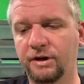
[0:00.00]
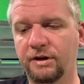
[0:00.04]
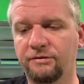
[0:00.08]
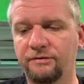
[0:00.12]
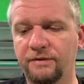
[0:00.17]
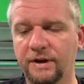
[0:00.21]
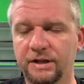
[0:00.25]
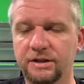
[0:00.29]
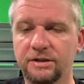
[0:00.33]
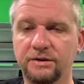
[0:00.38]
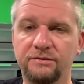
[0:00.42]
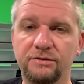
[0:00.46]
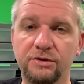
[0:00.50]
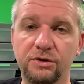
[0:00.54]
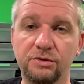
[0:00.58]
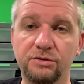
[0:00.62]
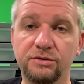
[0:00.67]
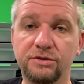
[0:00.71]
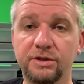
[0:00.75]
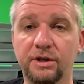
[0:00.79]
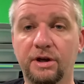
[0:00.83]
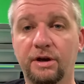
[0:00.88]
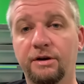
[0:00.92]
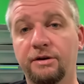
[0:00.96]
effective
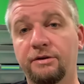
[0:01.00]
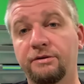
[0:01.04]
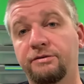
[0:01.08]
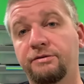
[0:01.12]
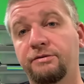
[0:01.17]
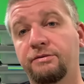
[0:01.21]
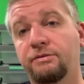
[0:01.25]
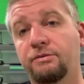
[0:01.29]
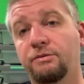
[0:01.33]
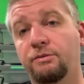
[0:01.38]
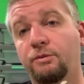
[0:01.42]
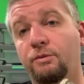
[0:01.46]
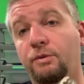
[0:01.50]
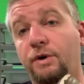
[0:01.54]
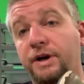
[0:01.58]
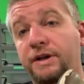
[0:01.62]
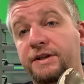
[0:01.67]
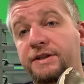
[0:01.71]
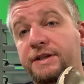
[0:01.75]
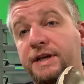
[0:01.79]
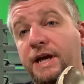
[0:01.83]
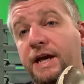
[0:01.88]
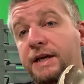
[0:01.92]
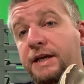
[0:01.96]
use of what
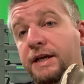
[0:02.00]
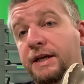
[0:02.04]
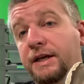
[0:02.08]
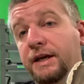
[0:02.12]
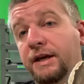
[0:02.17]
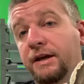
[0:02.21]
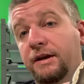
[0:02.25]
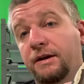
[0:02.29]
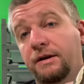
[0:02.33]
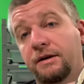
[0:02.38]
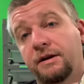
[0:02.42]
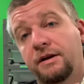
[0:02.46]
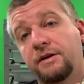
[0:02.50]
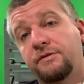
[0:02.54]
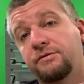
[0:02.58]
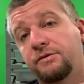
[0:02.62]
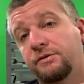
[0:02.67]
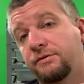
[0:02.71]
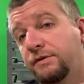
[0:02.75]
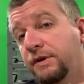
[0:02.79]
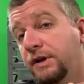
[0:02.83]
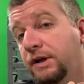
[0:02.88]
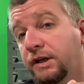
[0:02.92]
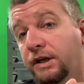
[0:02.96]
it's taking in if
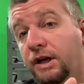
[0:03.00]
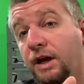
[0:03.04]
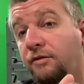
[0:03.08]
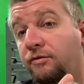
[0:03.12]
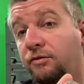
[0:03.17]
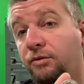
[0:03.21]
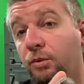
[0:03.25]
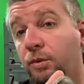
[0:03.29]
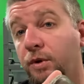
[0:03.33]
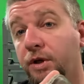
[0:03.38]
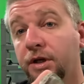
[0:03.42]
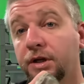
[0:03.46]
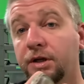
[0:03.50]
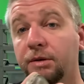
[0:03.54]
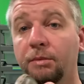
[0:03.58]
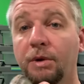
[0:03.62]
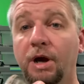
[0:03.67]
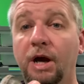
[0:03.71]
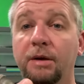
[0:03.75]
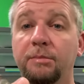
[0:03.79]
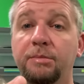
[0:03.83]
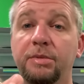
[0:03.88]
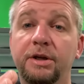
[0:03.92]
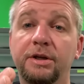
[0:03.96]
you're feeding every week, in
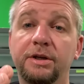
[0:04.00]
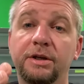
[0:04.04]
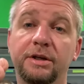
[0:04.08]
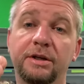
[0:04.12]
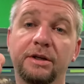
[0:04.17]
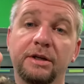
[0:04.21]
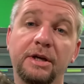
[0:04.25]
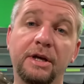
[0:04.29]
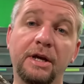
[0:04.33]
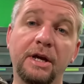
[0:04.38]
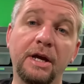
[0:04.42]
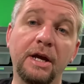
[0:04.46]
my opinion.